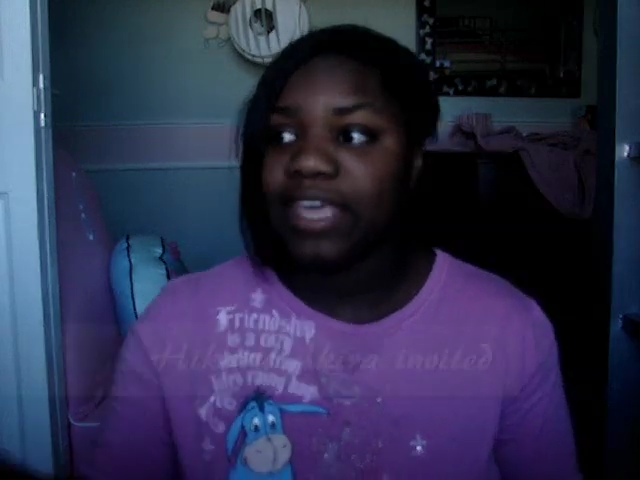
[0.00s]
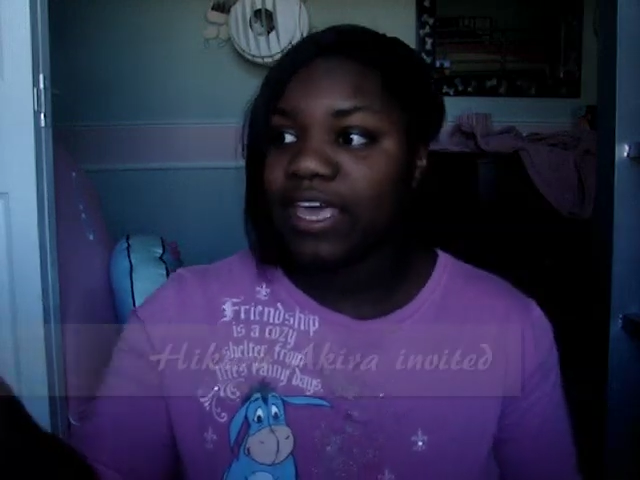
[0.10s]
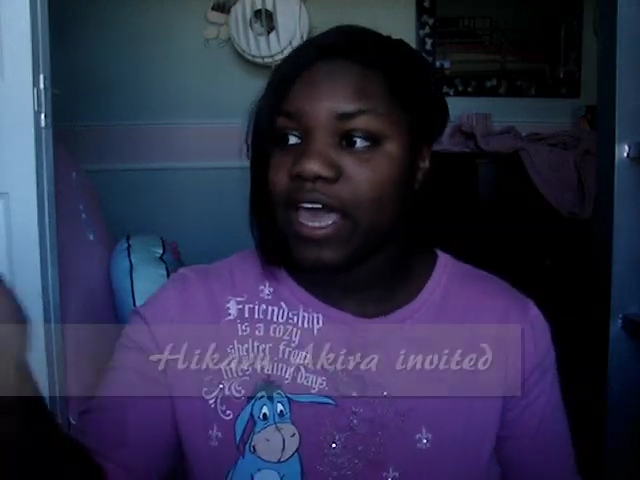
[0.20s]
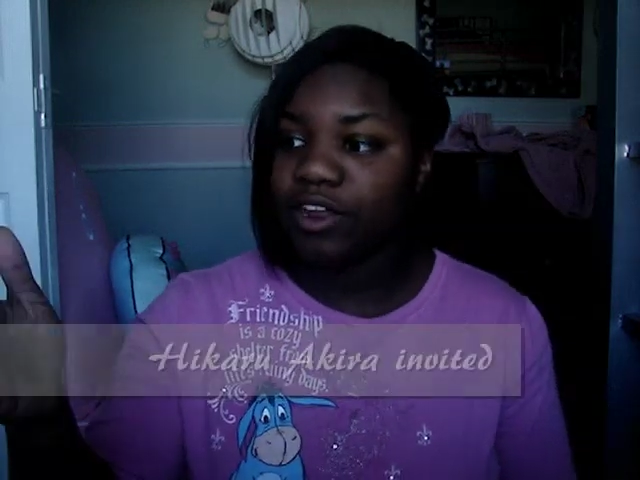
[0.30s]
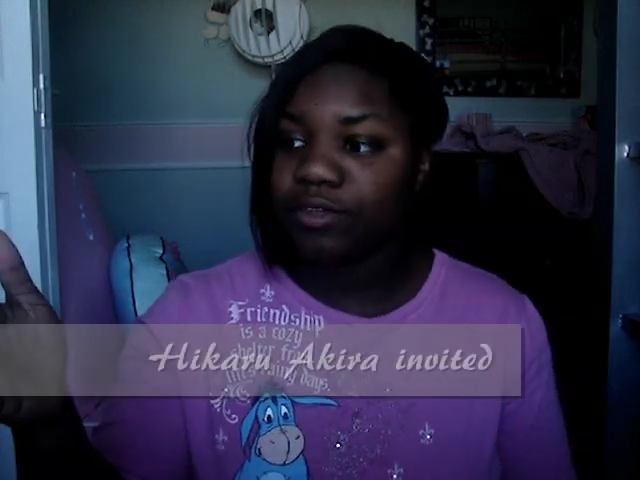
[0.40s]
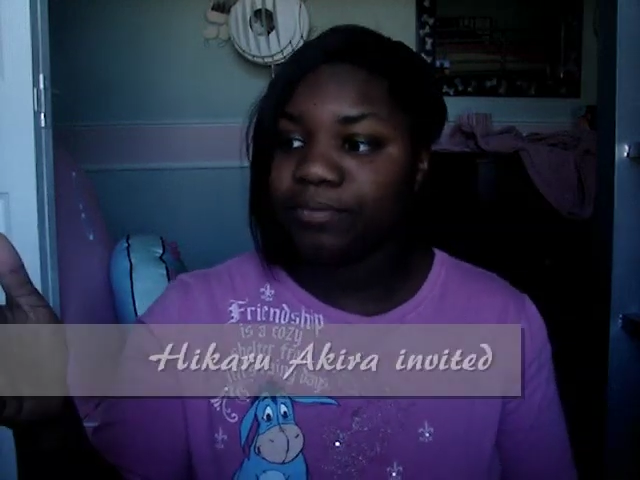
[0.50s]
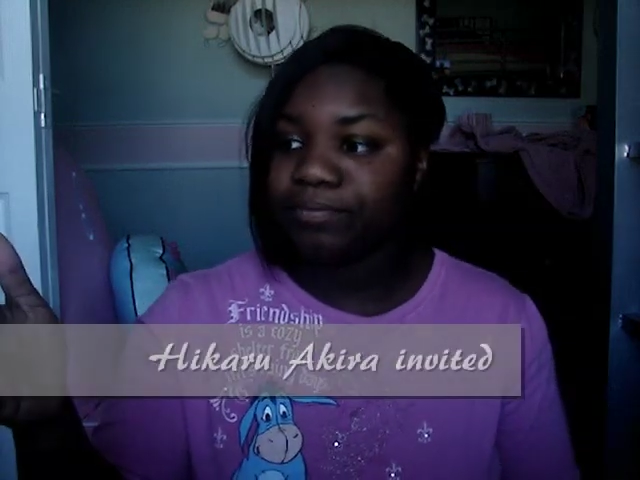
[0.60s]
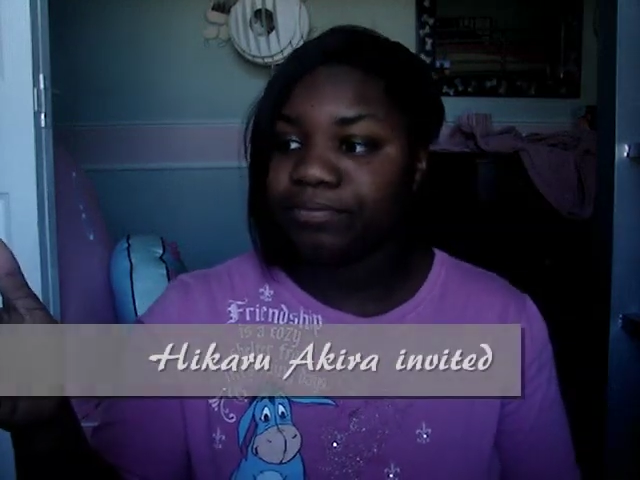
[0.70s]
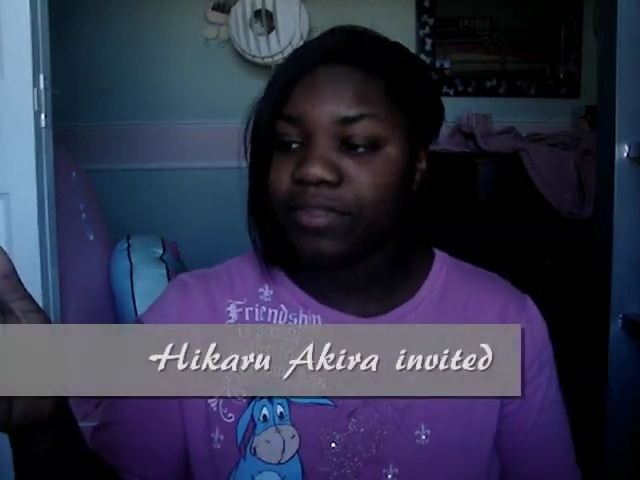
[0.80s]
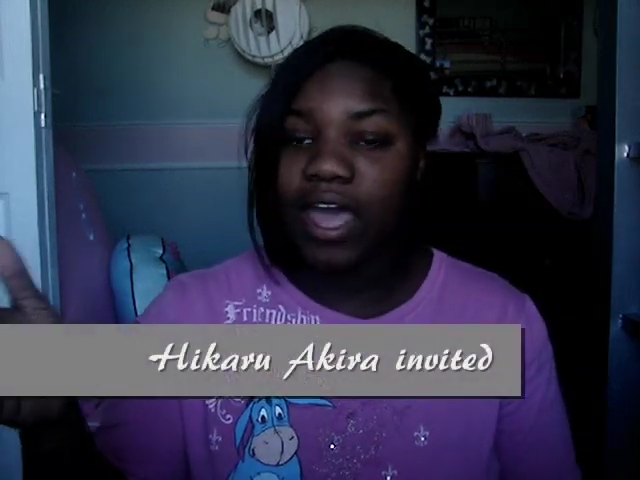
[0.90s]
Hikaru,
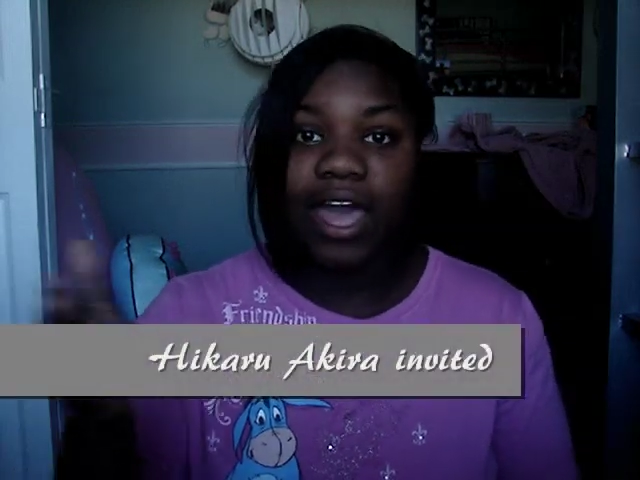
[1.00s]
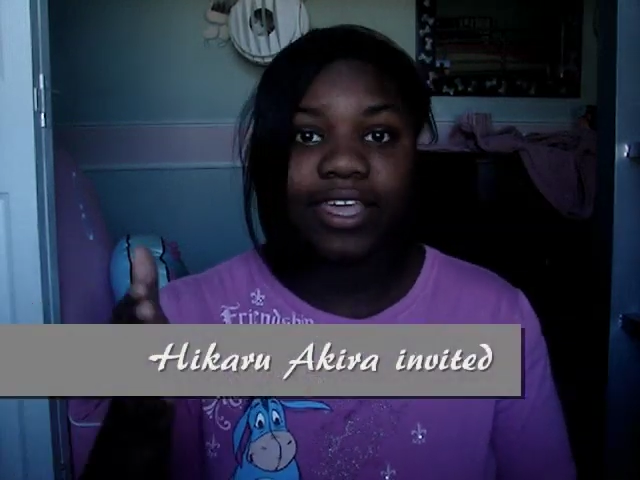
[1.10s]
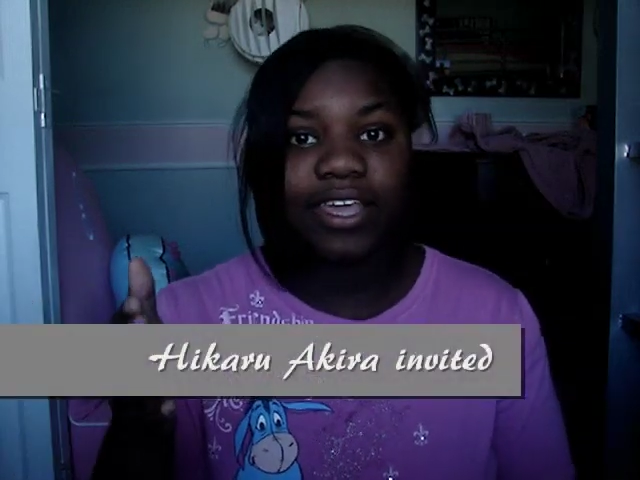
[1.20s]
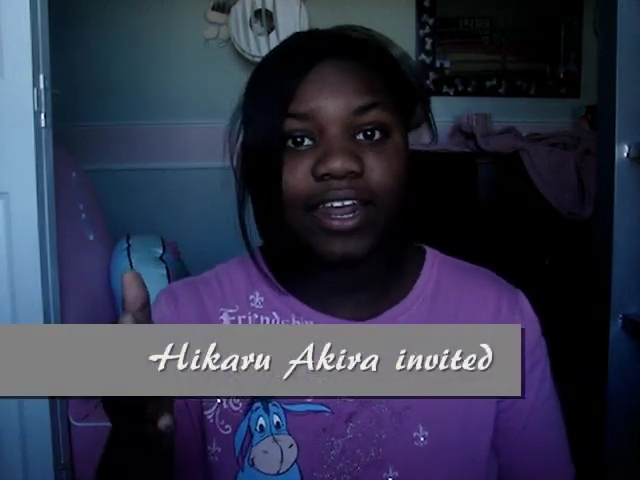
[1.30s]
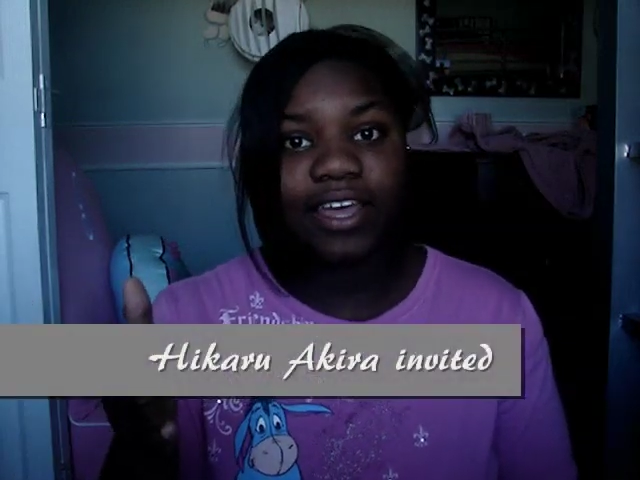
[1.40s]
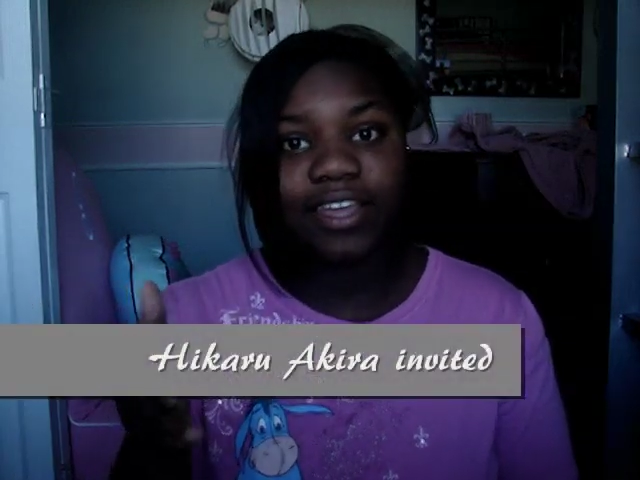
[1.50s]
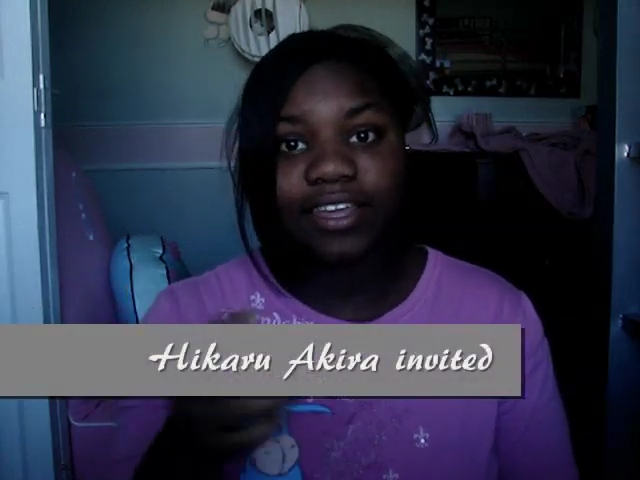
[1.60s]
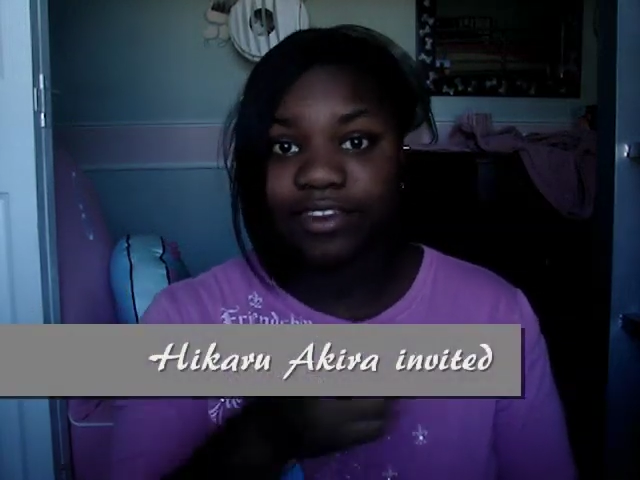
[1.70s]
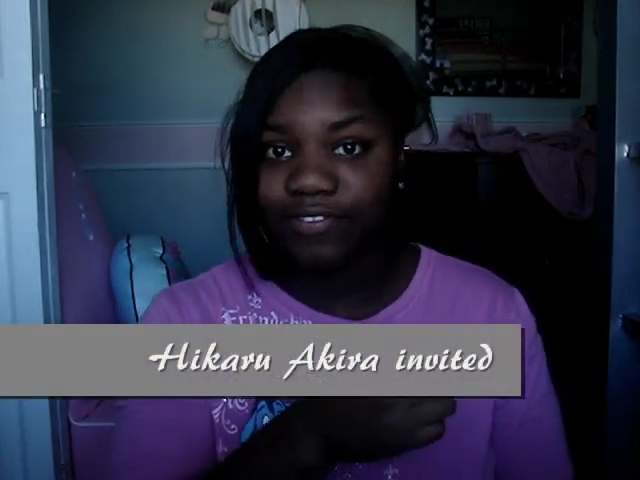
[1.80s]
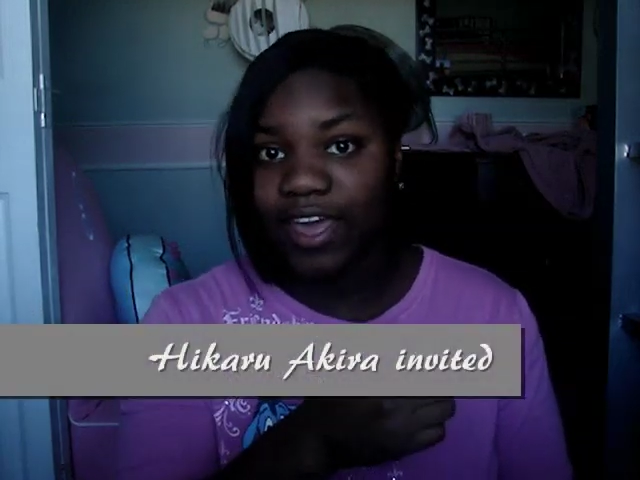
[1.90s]
Akira
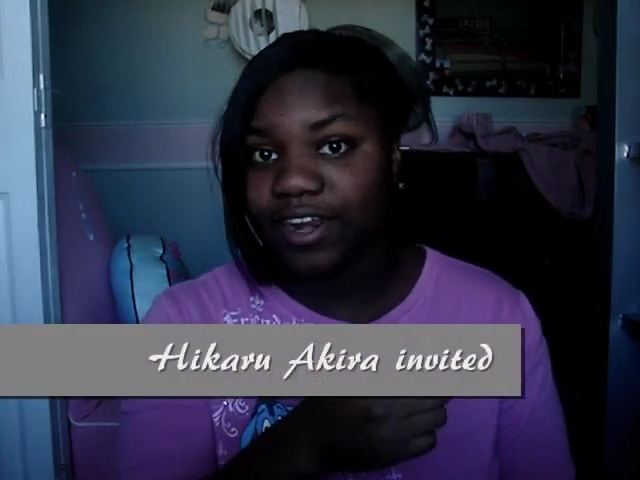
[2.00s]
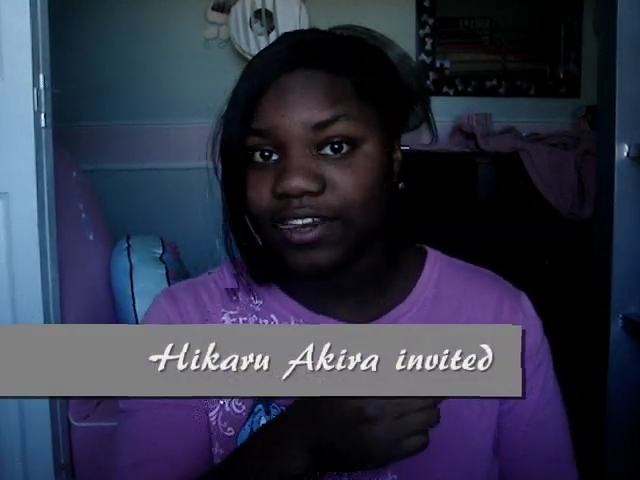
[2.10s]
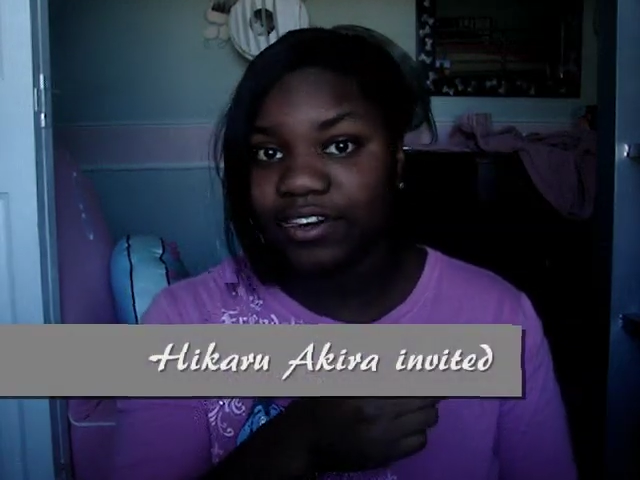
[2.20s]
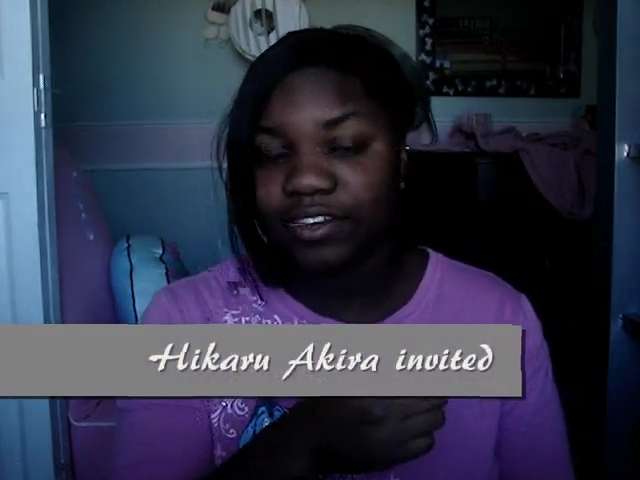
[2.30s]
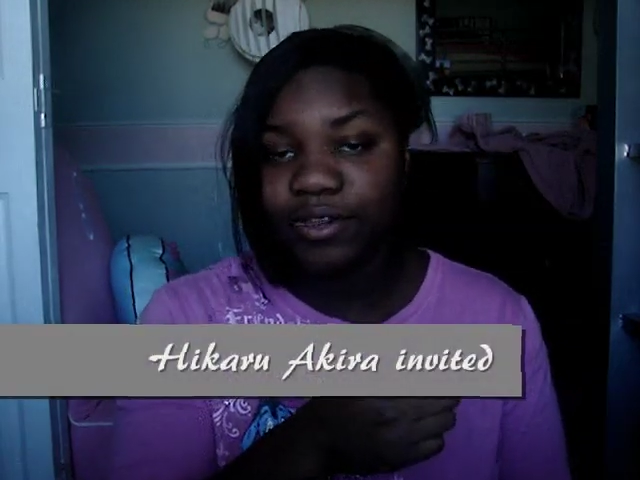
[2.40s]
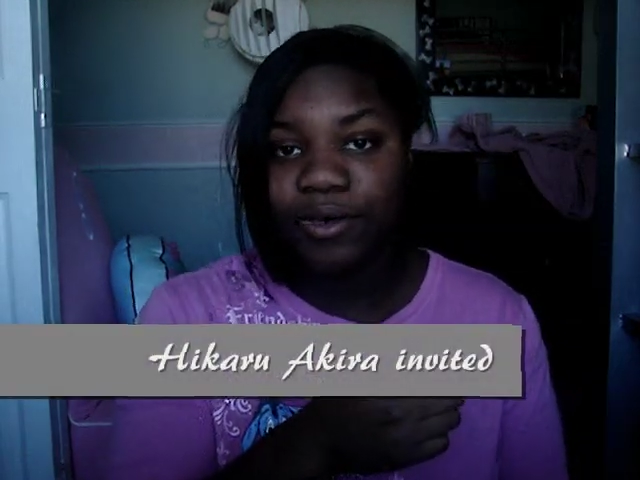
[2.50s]
invited,